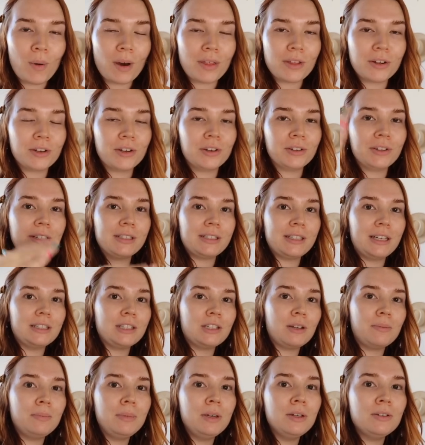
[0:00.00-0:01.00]
Whether you're listening
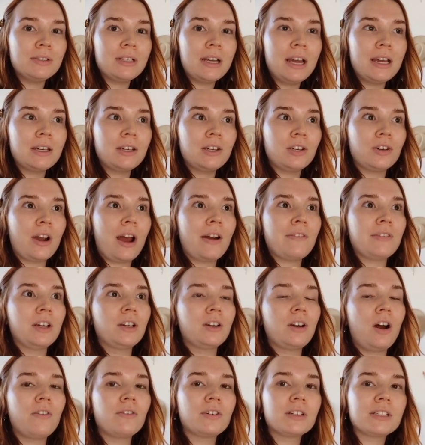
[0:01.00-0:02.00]
to music, you're having
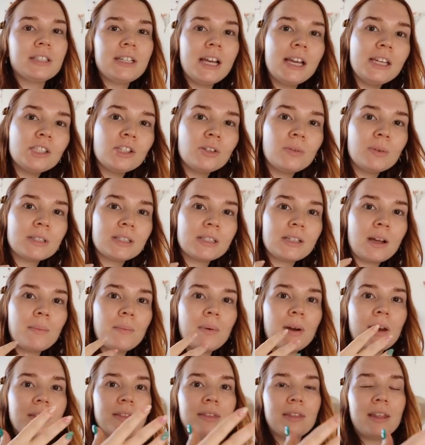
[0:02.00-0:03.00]
a conversation with
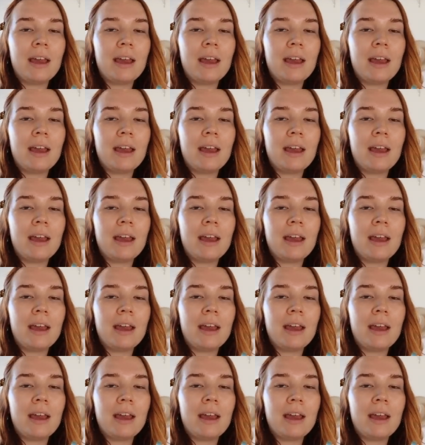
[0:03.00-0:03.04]
someone,